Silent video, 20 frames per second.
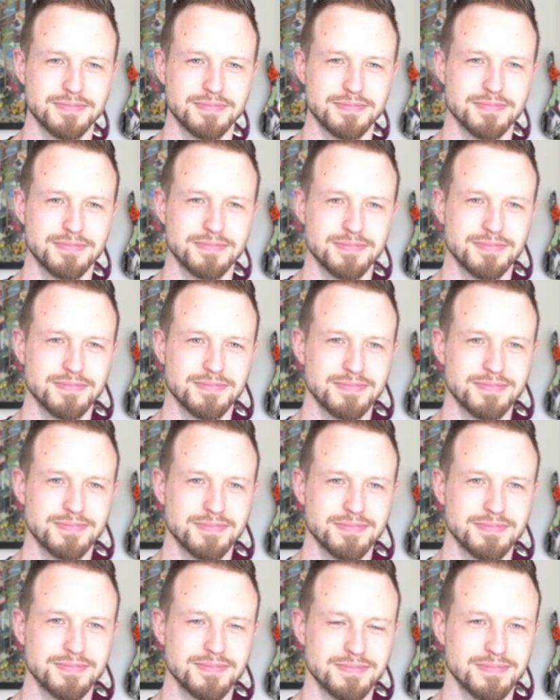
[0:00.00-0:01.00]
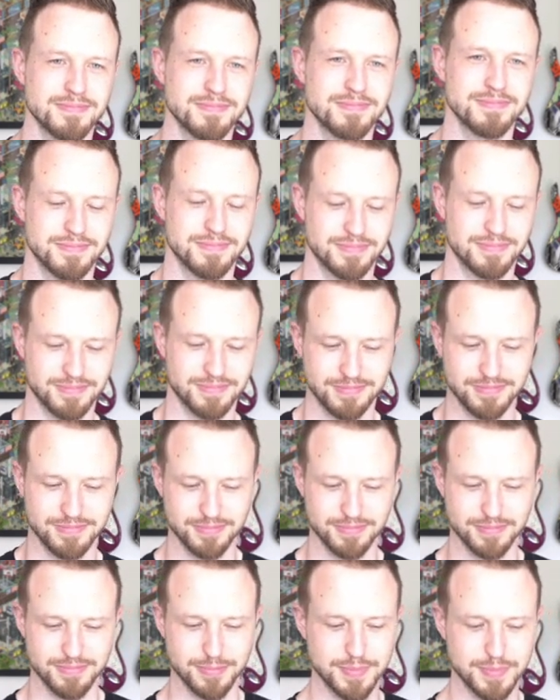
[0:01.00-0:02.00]

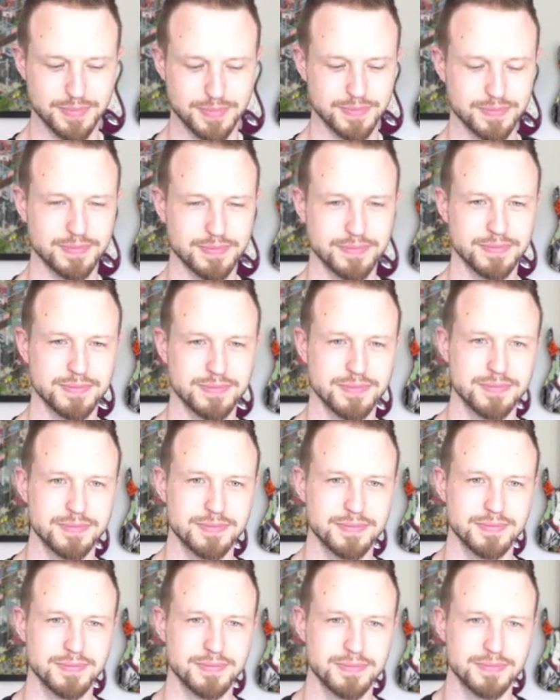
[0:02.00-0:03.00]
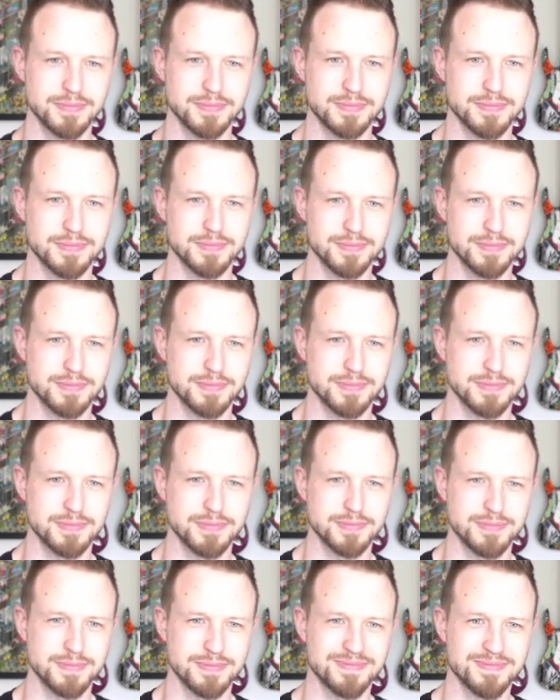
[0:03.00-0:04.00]

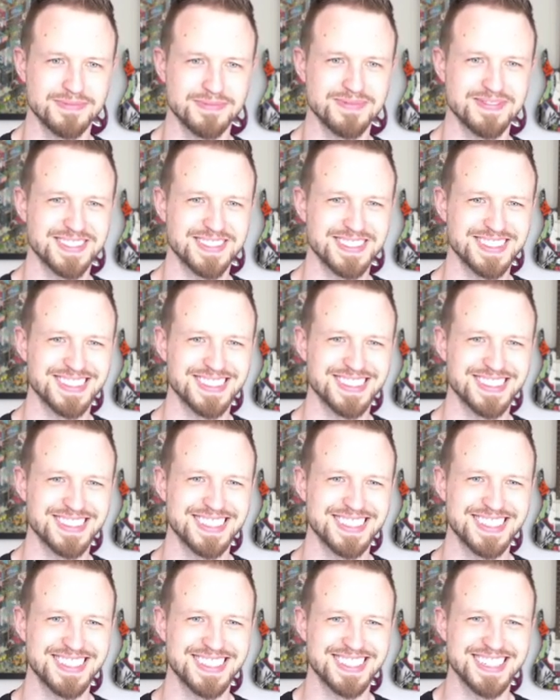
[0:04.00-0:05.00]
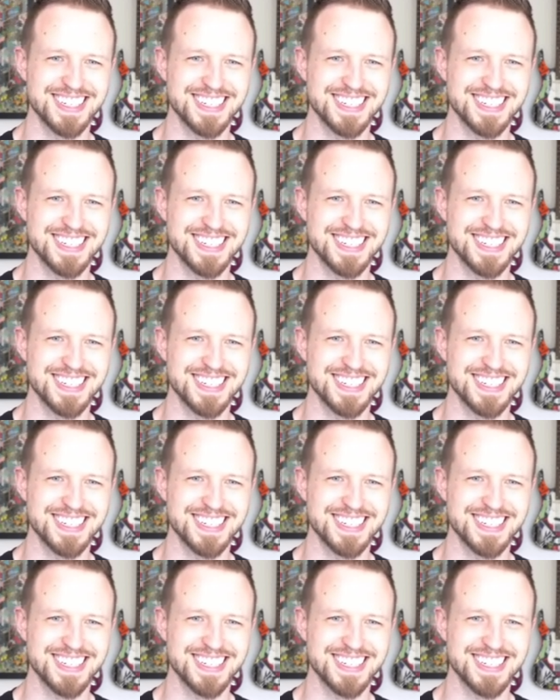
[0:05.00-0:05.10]
(not speaking)